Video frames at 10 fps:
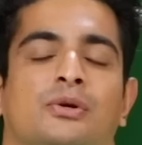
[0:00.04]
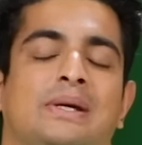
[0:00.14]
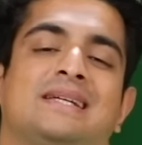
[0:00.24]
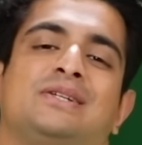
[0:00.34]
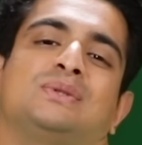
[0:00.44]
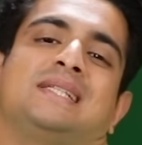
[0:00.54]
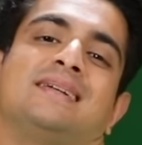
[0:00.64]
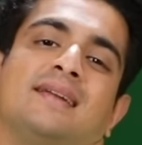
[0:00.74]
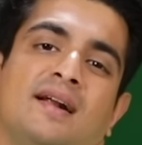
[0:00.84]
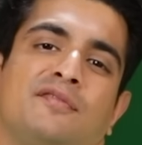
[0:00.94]
You either use the
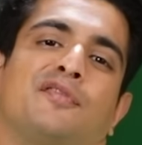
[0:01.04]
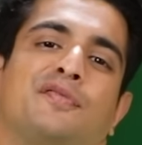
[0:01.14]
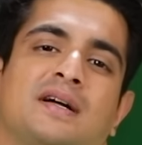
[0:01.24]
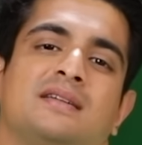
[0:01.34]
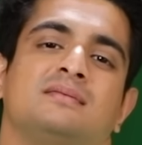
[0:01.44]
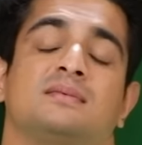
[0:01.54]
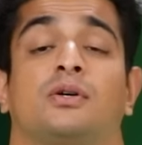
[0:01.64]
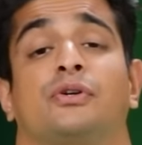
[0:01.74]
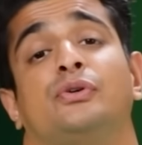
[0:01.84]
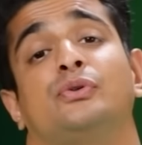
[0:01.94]
internet for fun
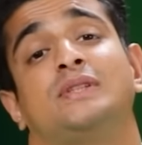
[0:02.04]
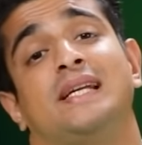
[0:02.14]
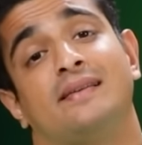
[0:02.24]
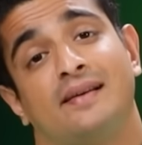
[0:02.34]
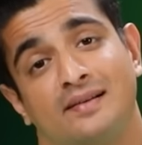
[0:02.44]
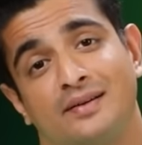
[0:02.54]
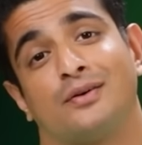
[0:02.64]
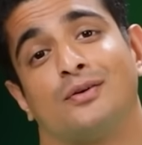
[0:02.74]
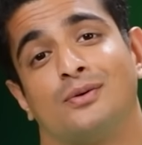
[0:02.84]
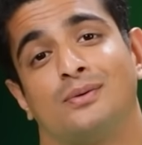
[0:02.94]
or you use the internet to
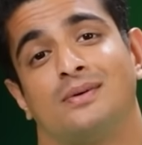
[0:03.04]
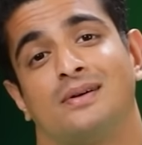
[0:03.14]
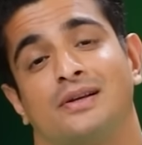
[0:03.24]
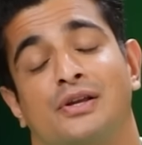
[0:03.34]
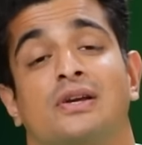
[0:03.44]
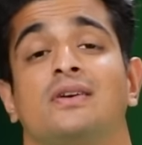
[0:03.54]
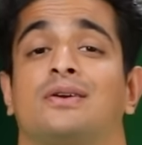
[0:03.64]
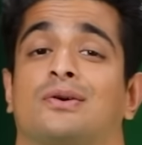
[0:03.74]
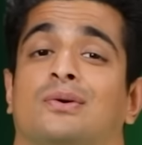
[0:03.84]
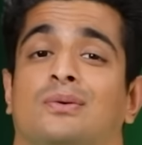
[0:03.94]
grow. You're here
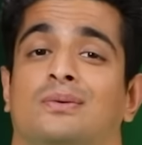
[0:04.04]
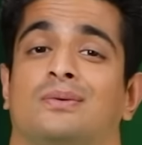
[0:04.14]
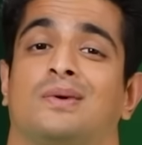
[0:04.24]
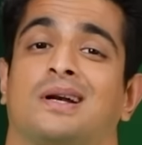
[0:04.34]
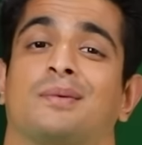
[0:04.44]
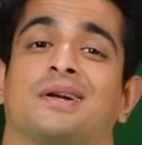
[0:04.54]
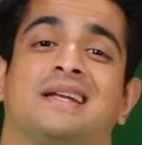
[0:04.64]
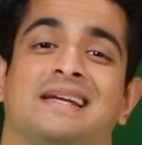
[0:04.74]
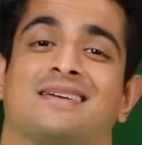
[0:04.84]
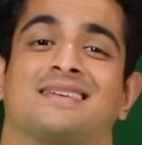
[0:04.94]
to grow. Welcome to
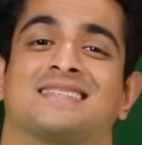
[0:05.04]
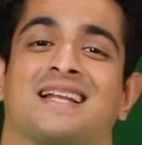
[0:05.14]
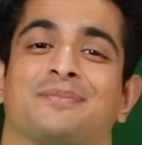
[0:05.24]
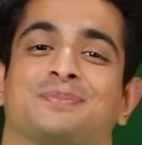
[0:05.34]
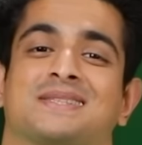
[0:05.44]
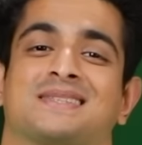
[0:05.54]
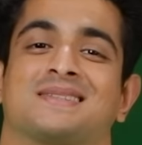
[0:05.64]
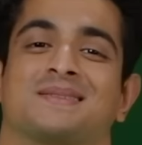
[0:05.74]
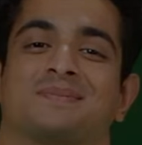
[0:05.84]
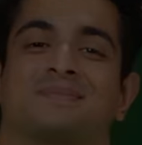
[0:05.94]
TRS
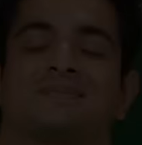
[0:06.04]
Clips.